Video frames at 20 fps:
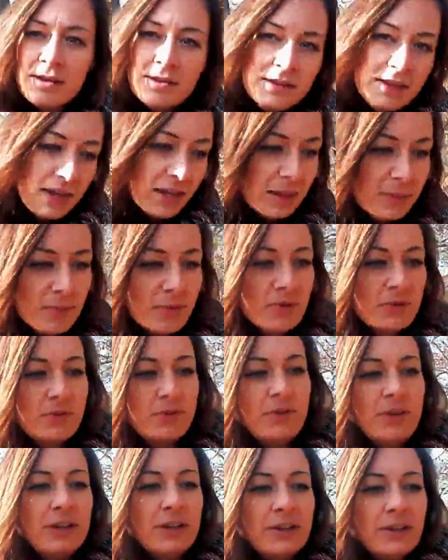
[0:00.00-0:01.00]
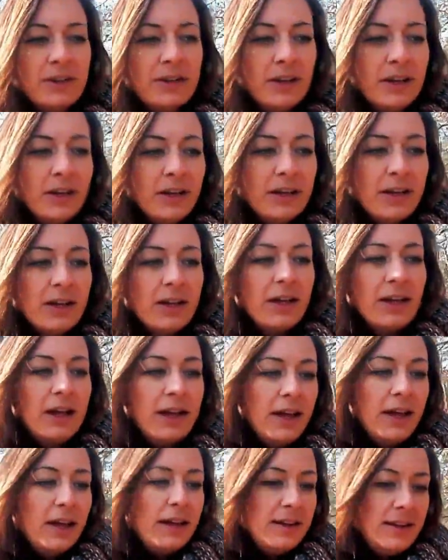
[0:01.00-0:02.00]
the atmosphere,
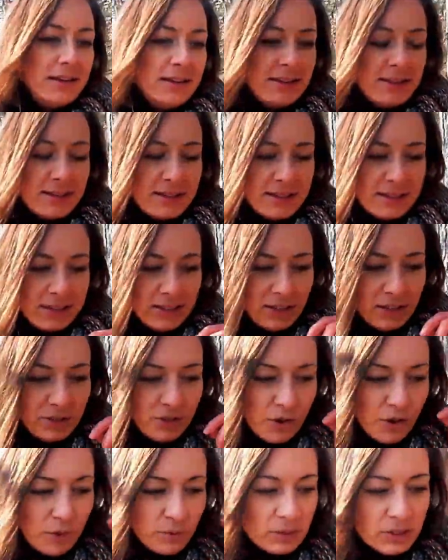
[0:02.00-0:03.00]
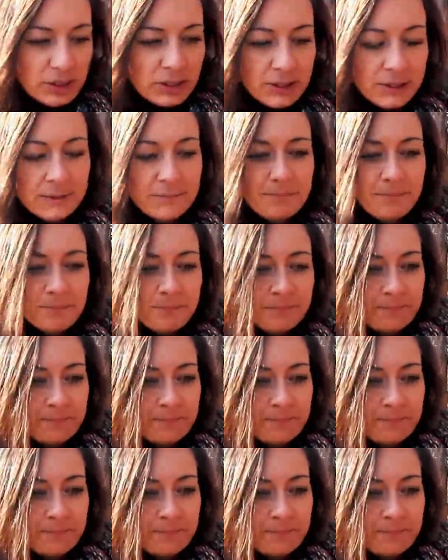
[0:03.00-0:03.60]
and the